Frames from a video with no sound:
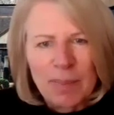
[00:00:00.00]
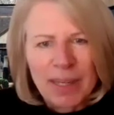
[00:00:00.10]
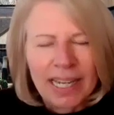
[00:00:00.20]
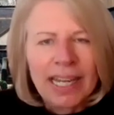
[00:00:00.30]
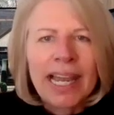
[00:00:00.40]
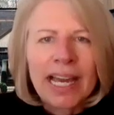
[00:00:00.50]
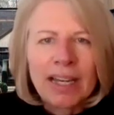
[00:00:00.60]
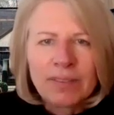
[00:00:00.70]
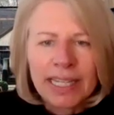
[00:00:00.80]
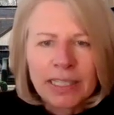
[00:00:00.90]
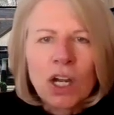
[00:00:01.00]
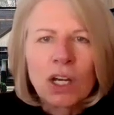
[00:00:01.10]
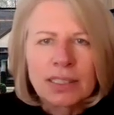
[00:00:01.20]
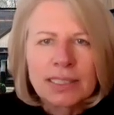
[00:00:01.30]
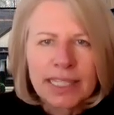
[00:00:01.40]
But I love that
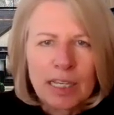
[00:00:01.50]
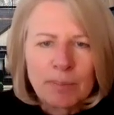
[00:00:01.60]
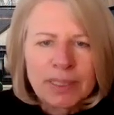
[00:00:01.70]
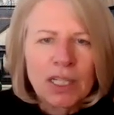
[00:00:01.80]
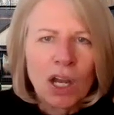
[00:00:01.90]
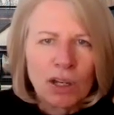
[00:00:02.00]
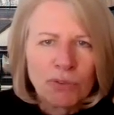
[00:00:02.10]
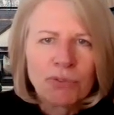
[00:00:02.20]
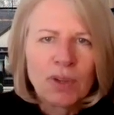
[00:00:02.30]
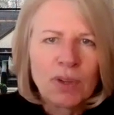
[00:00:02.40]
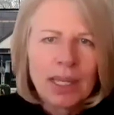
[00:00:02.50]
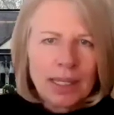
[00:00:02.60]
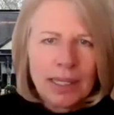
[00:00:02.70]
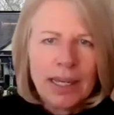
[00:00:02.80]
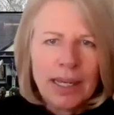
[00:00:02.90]
concept of
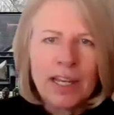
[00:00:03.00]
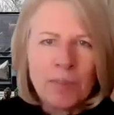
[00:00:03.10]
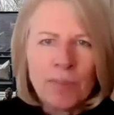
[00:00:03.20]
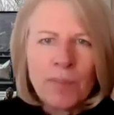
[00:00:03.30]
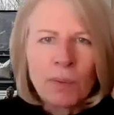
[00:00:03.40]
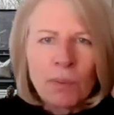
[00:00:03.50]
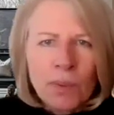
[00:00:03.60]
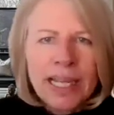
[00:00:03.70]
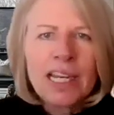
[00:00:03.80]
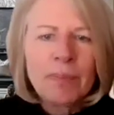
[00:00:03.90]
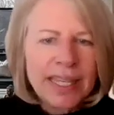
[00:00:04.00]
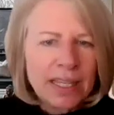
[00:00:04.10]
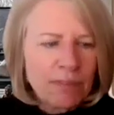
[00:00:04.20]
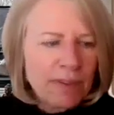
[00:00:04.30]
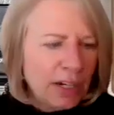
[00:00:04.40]
really
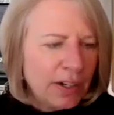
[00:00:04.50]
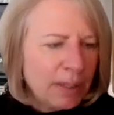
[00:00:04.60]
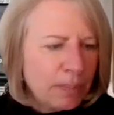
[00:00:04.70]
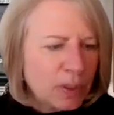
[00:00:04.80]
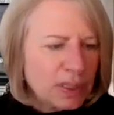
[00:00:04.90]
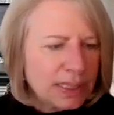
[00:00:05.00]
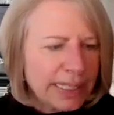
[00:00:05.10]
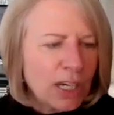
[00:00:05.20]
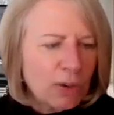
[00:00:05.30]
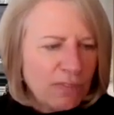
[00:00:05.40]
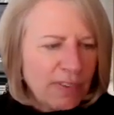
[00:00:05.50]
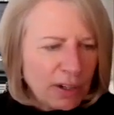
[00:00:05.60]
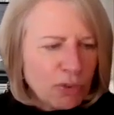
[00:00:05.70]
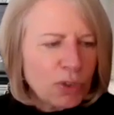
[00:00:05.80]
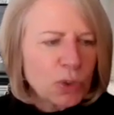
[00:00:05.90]
being
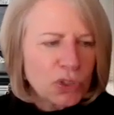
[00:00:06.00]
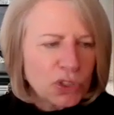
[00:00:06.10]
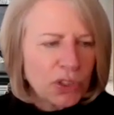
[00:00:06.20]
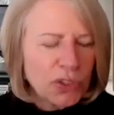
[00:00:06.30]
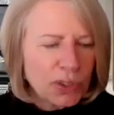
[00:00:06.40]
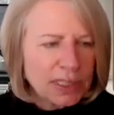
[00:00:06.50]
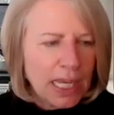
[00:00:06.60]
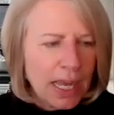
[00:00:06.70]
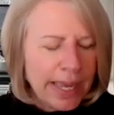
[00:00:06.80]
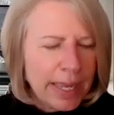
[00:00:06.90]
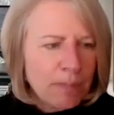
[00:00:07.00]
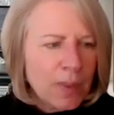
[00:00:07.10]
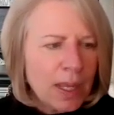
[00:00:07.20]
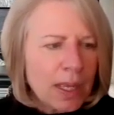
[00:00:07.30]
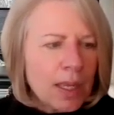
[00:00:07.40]
very focused on your
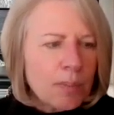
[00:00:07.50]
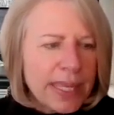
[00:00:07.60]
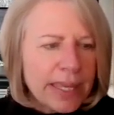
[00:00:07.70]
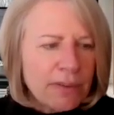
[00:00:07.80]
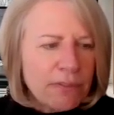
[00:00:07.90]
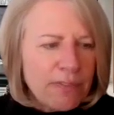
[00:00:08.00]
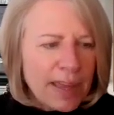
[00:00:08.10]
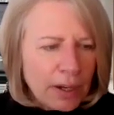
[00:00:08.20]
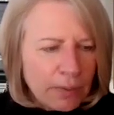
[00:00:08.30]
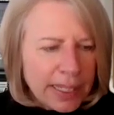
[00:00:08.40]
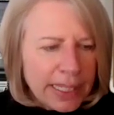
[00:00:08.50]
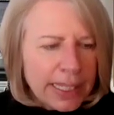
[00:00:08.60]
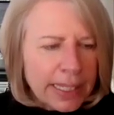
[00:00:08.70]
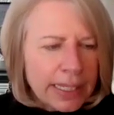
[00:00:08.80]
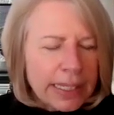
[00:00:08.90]
time, being
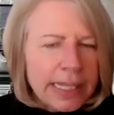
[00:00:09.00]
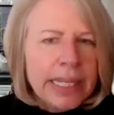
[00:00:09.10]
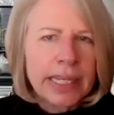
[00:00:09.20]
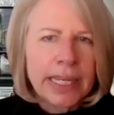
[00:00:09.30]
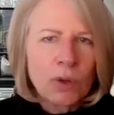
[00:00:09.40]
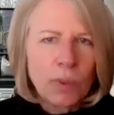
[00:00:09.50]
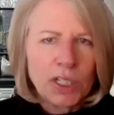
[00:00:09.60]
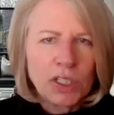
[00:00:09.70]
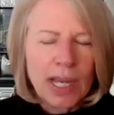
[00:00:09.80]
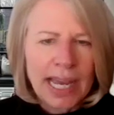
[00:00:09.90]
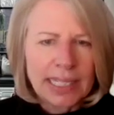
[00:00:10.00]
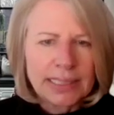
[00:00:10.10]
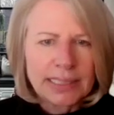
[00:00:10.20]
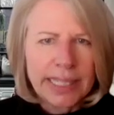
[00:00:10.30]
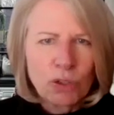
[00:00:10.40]
very clear in what you're
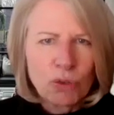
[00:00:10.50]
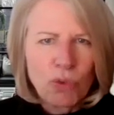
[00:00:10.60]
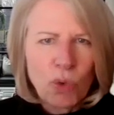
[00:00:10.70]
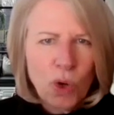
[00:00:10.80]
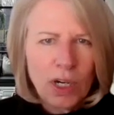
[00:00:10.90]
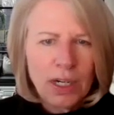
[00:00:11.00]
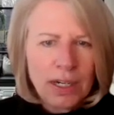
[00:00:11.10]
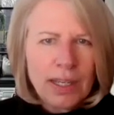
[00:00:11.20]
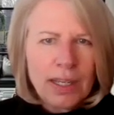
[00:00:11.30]
asking for.